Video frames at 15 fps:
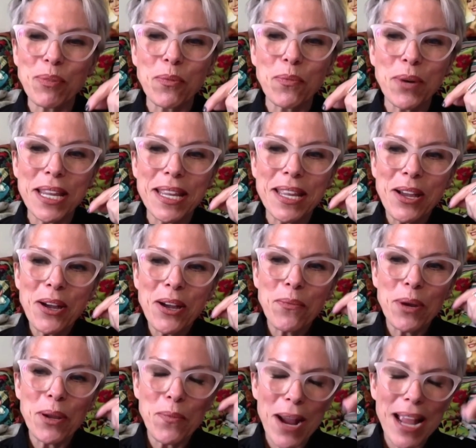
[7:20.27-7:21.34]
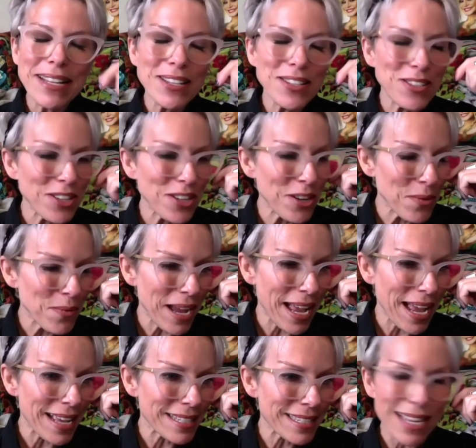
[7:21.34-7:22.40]
But we we went to
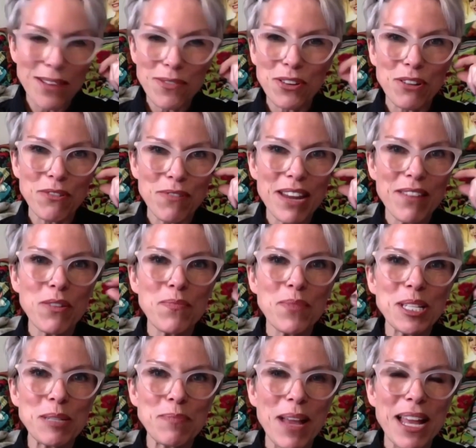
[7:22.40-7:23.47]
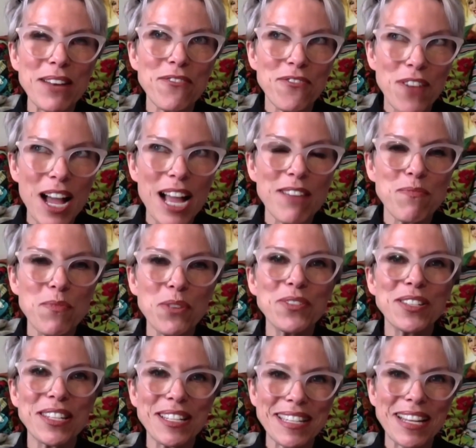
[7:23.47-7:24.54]
uh, South Korea, and we spent five
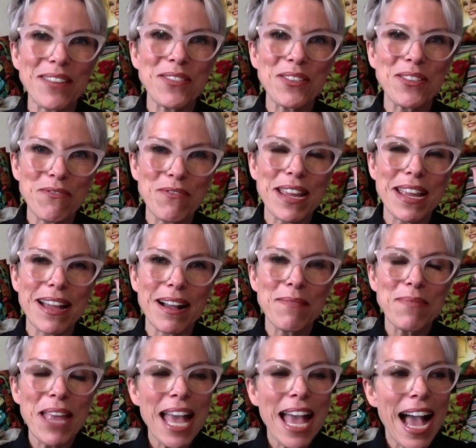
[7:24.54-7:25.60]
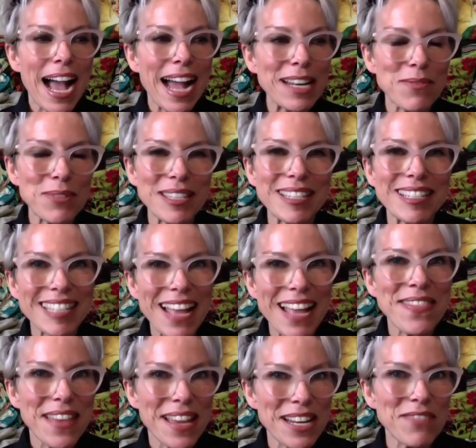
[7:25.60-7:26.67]
months in South Korea, and it was the
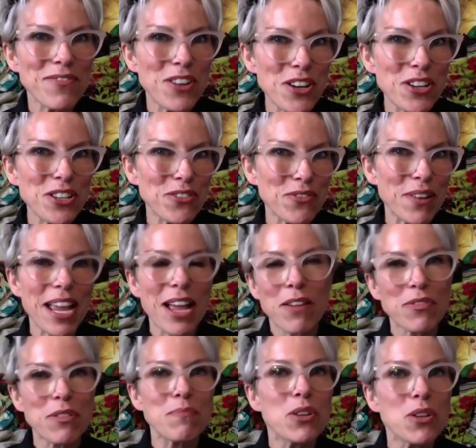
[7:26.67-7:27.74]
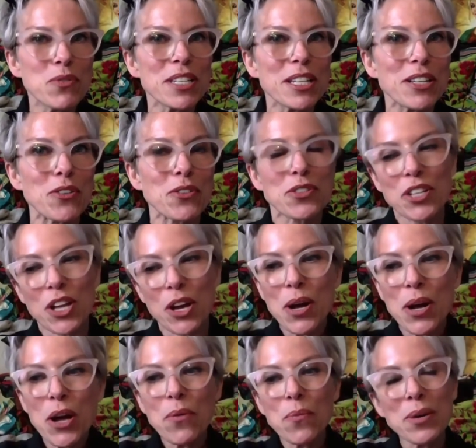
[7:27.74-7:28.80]
tenth anniversary of the musical. So
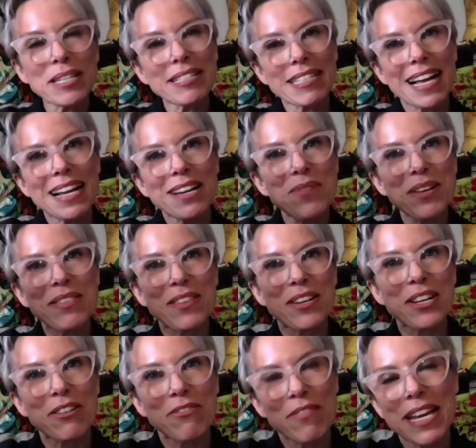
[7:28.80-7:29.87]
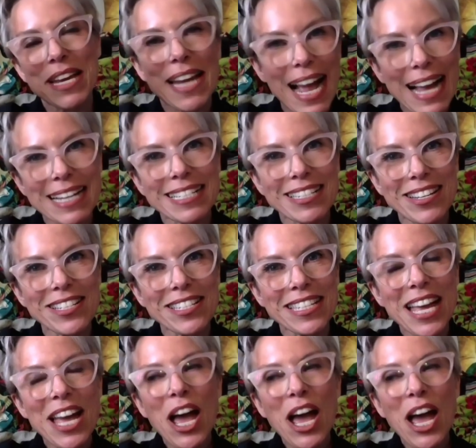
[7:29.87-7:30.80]
we sang with the Korean actors.